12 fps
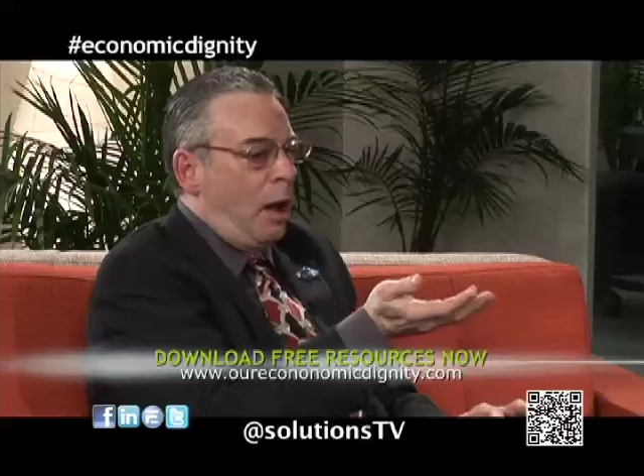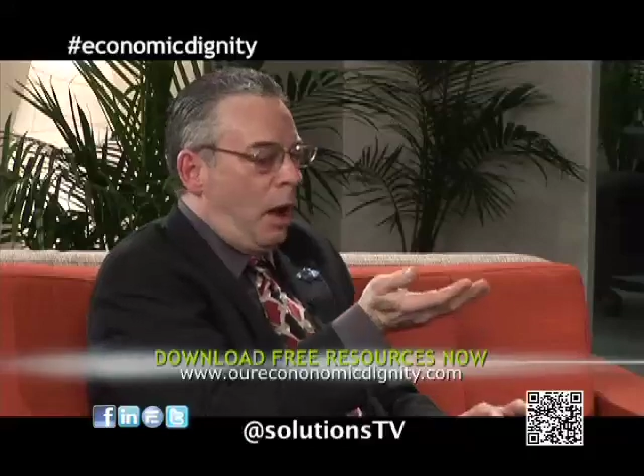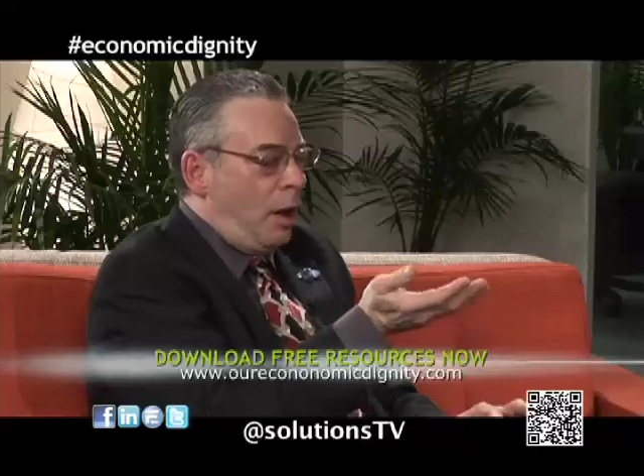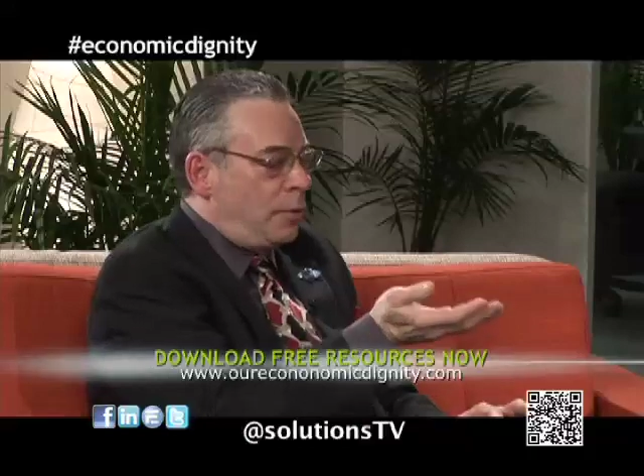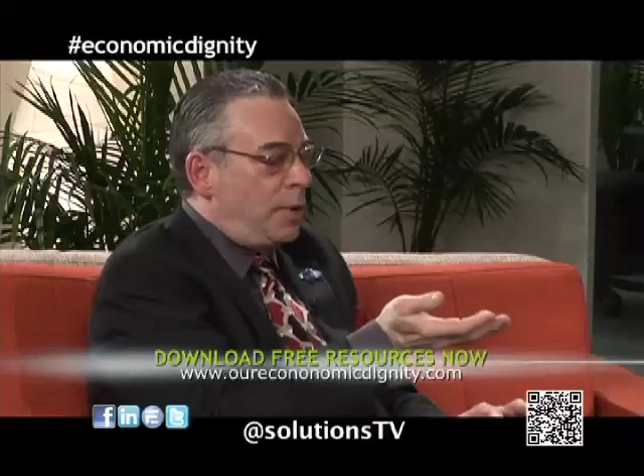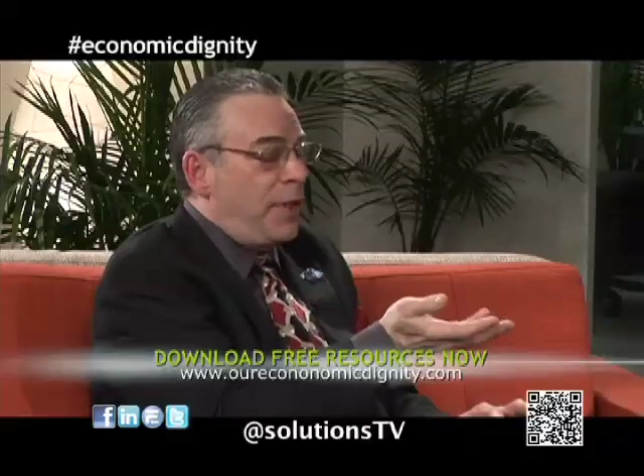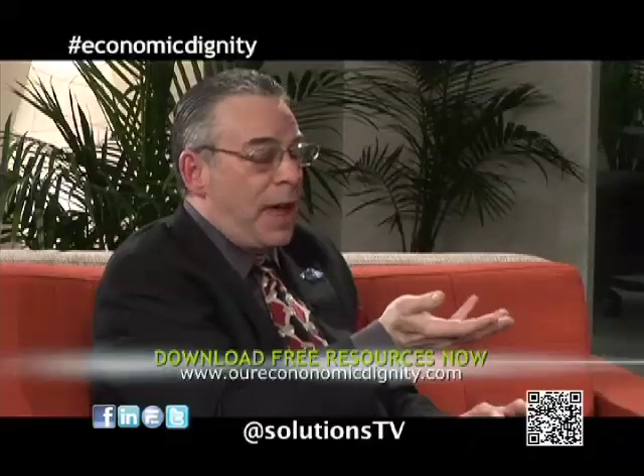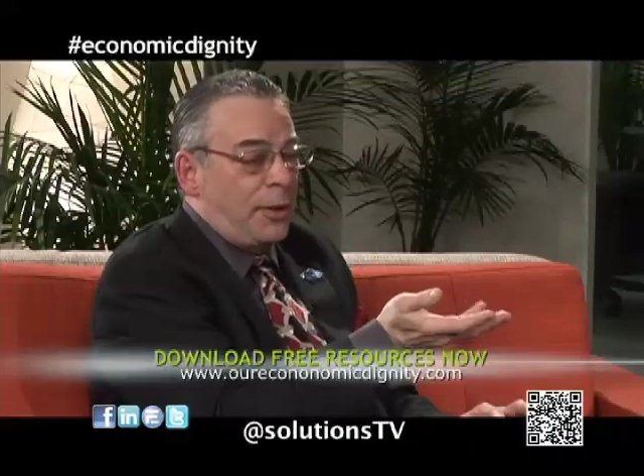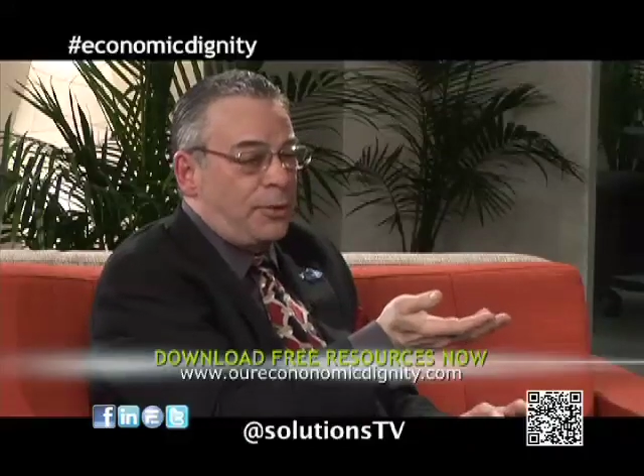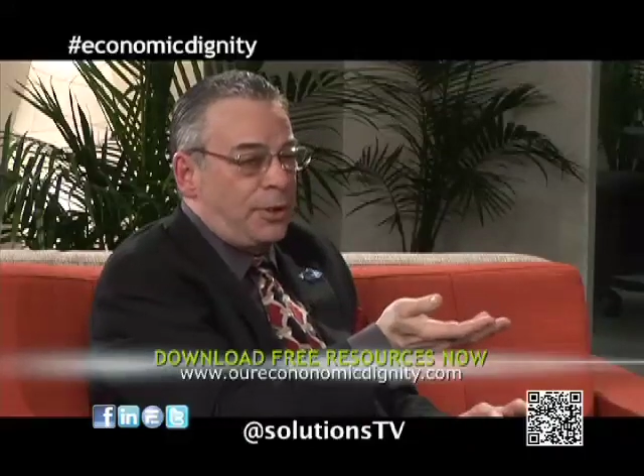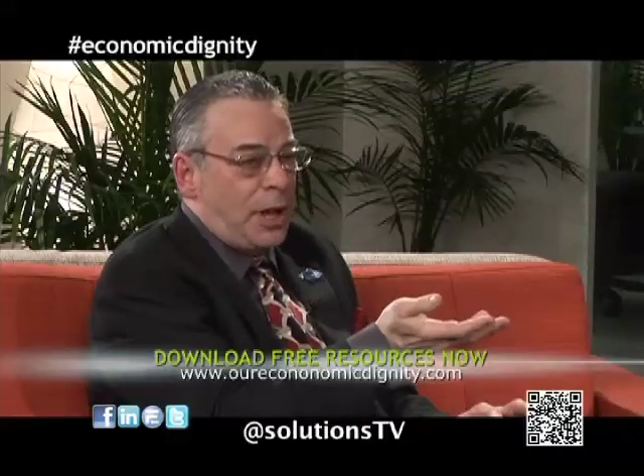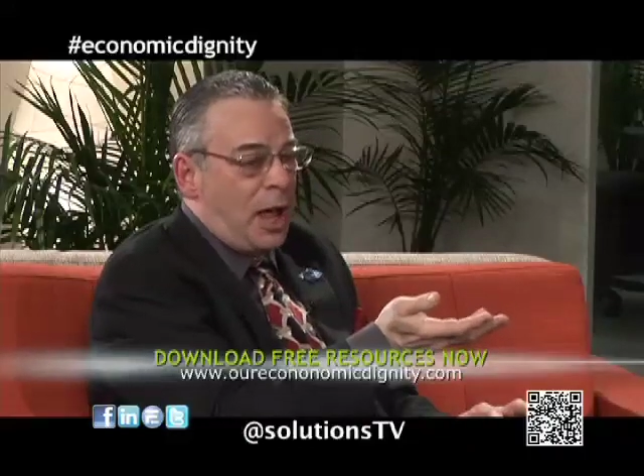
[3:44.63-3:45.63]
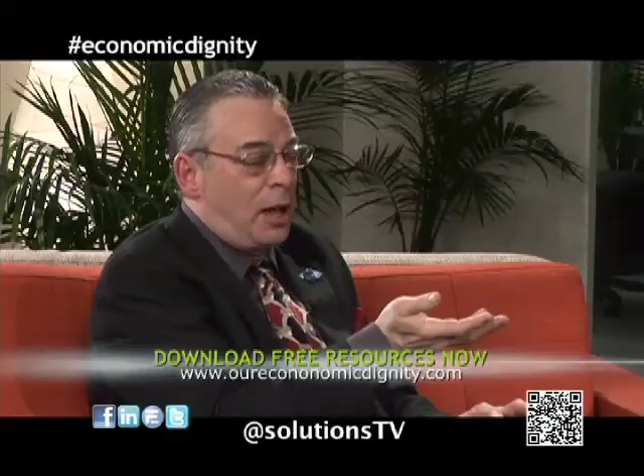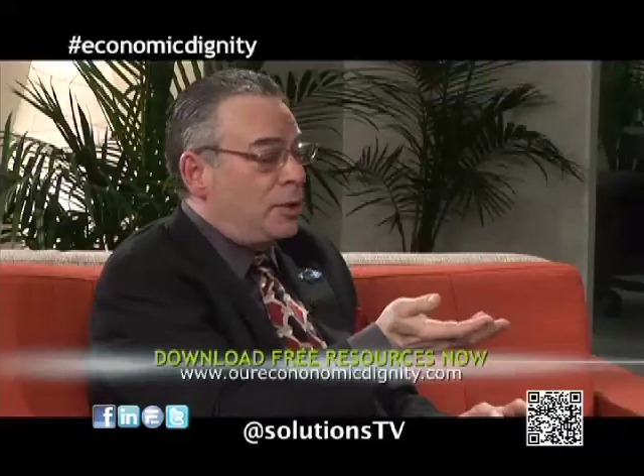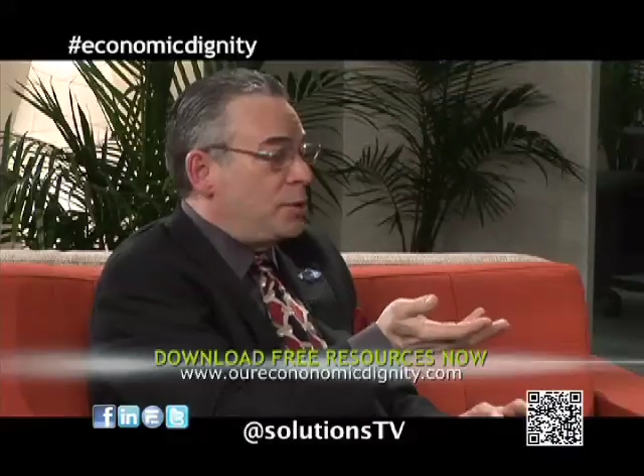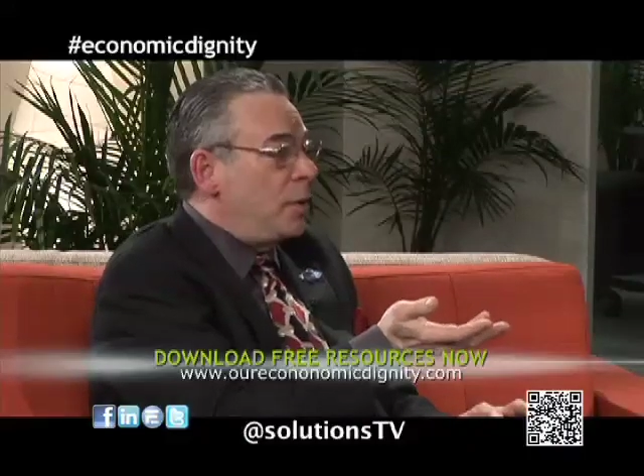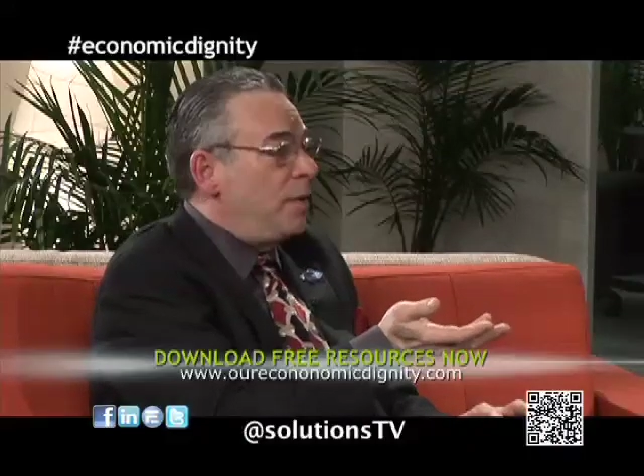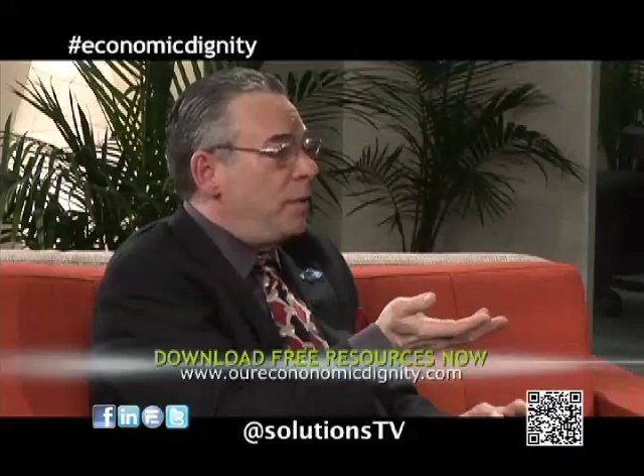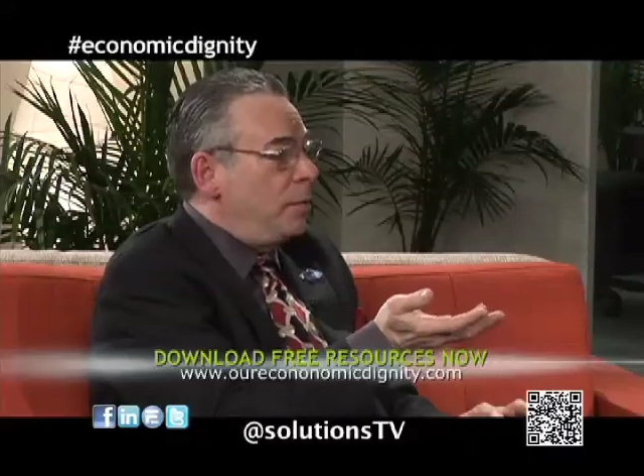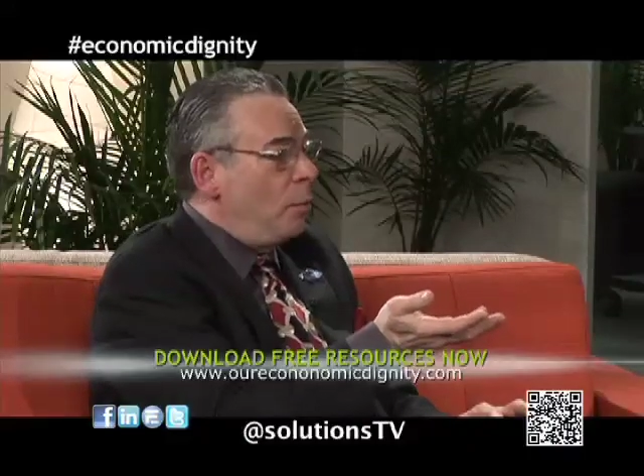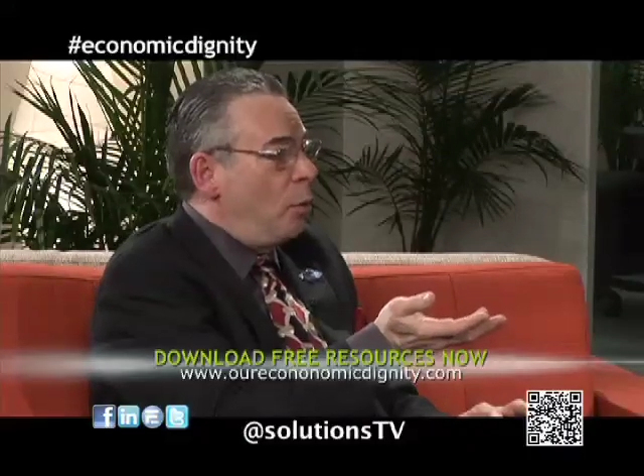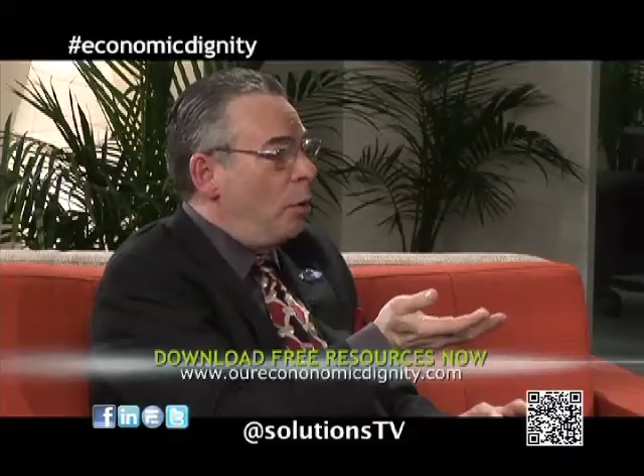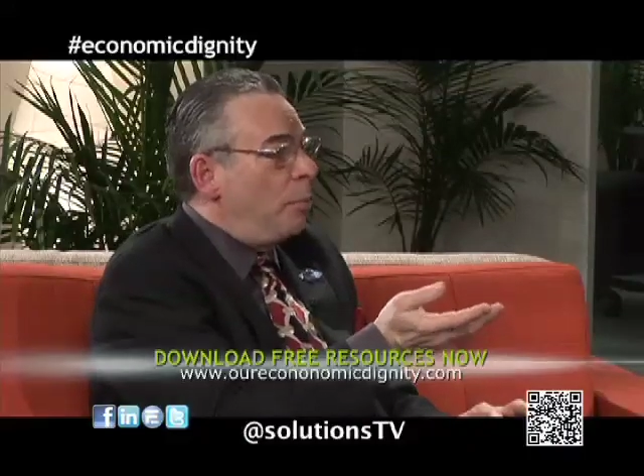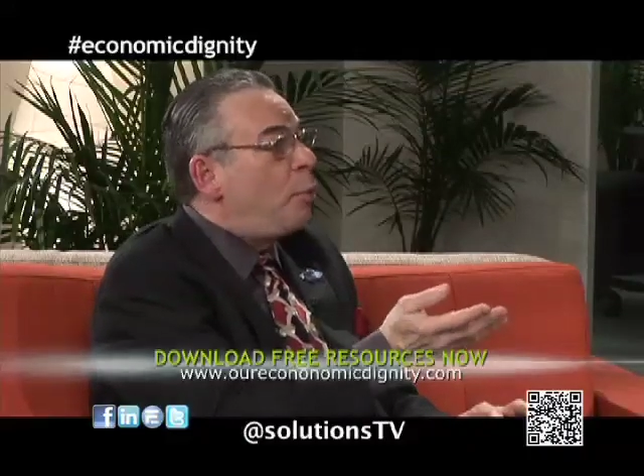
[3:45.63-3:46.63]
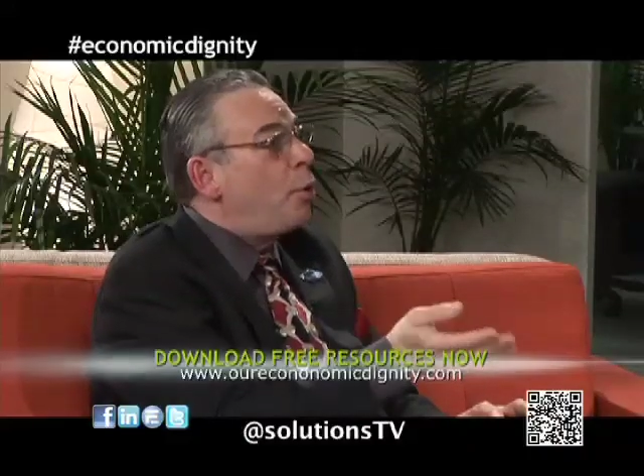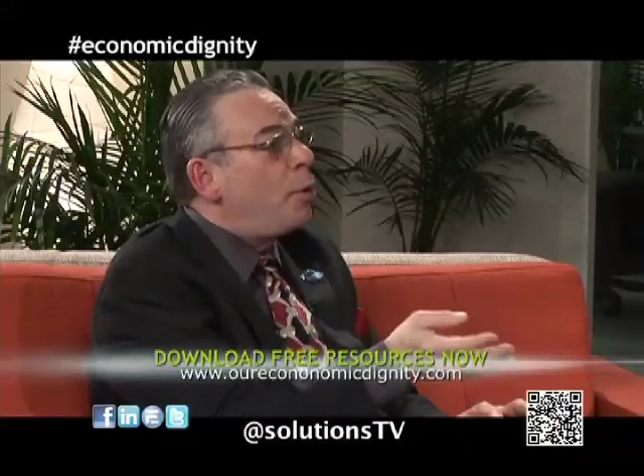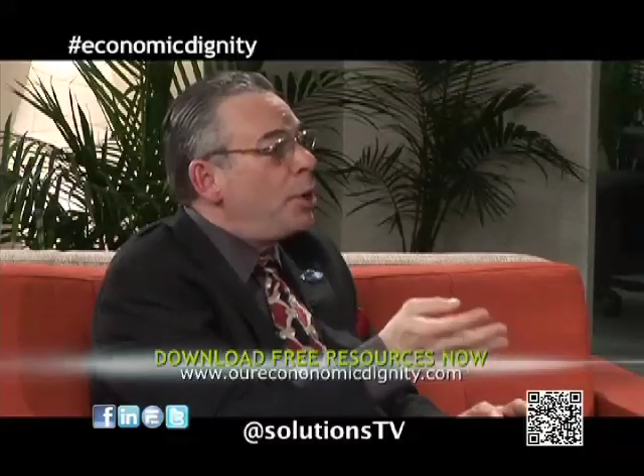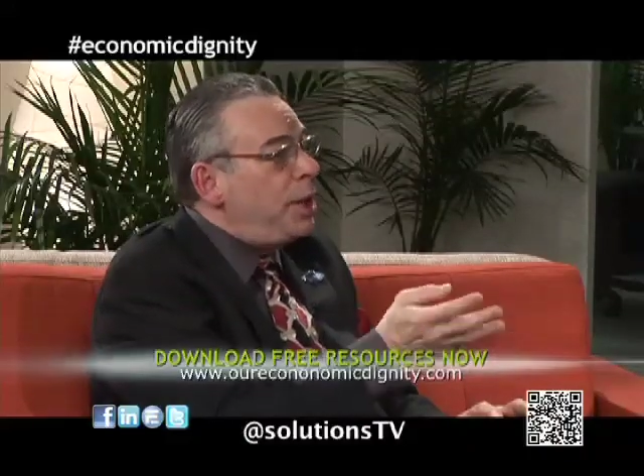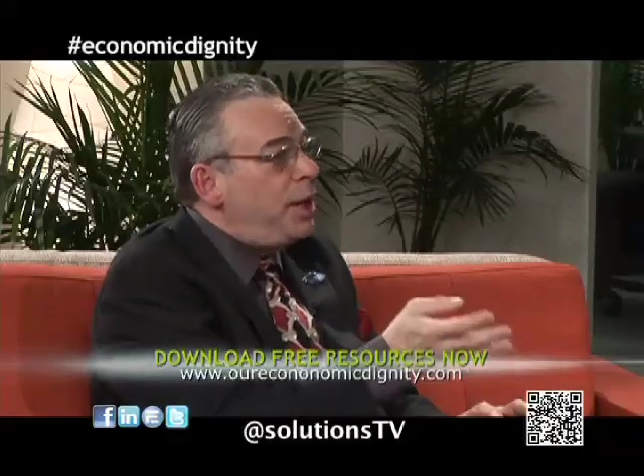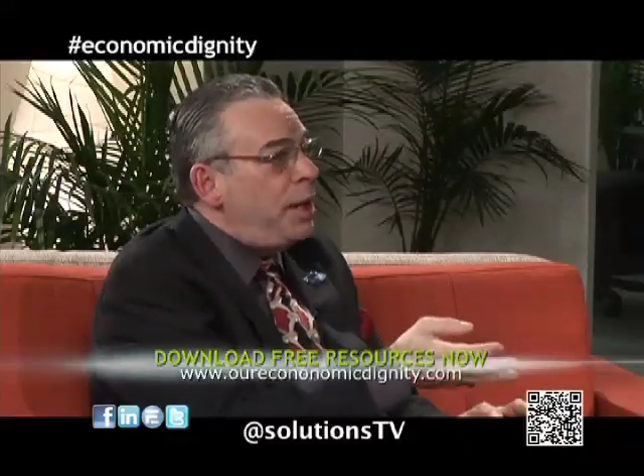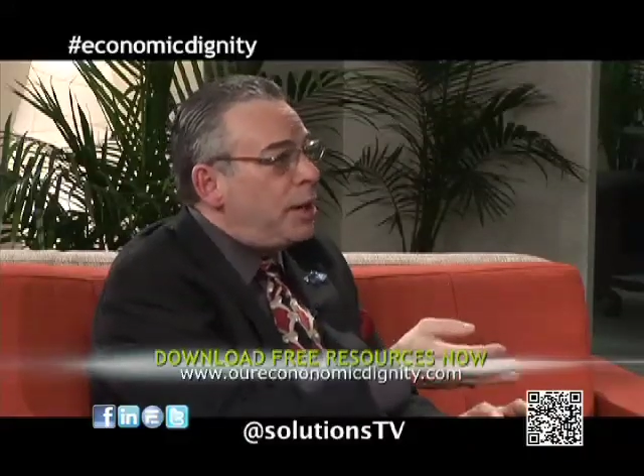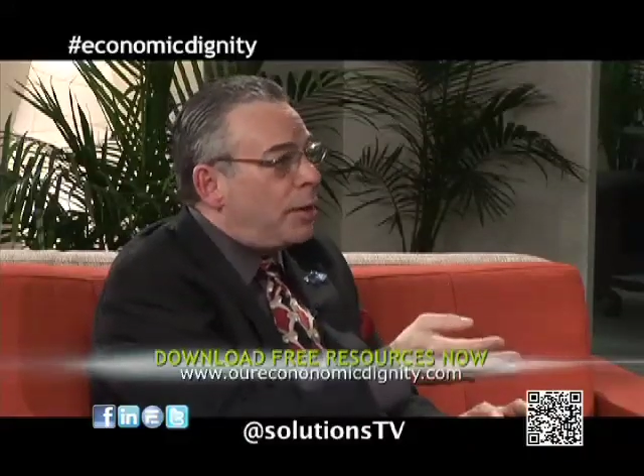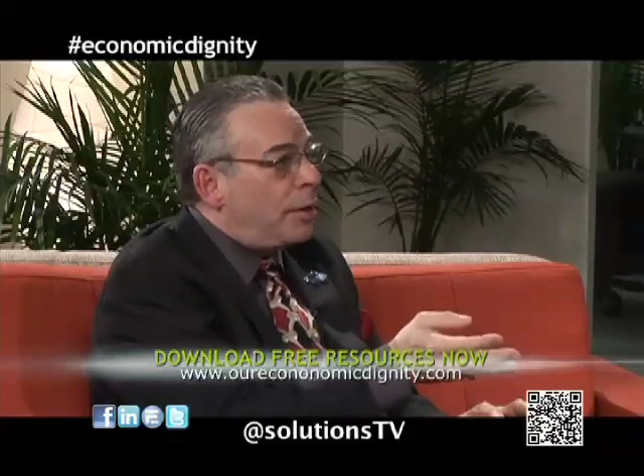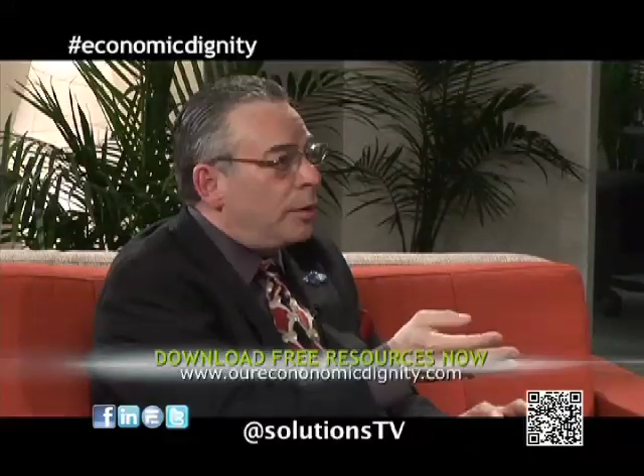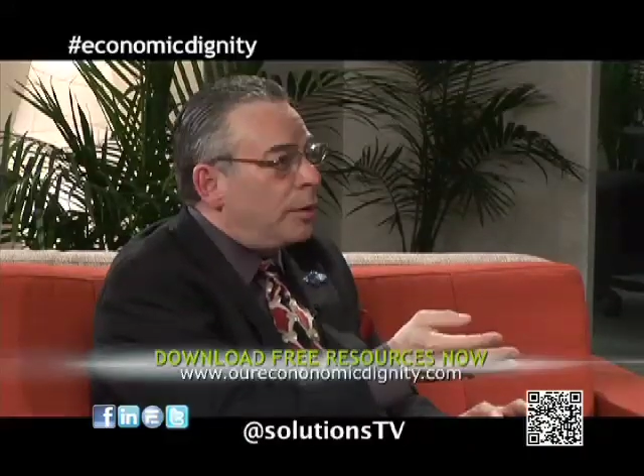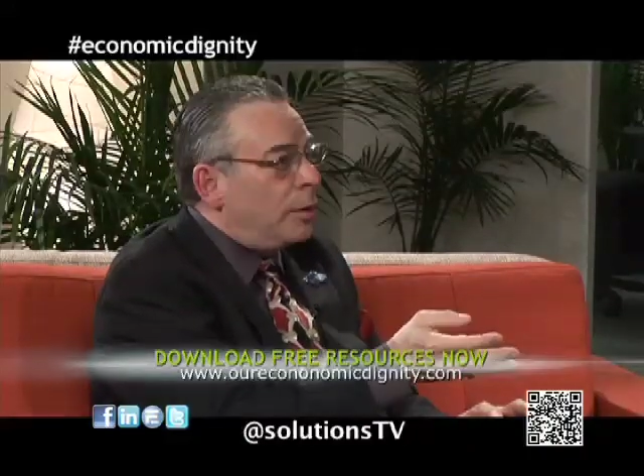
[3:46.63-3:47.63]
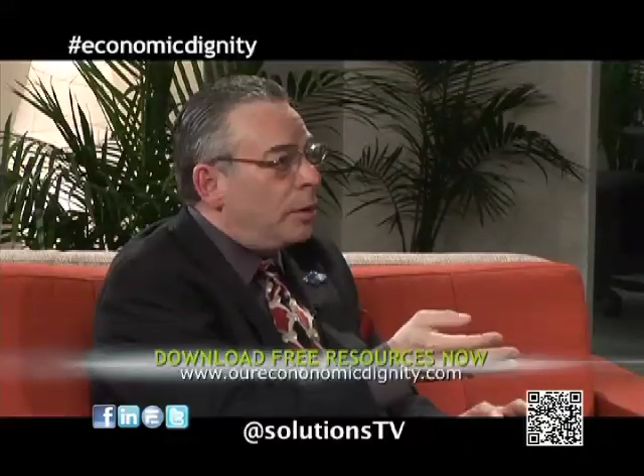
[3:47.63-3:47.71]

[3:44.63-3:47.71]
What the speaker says: $100,000 or even more per year.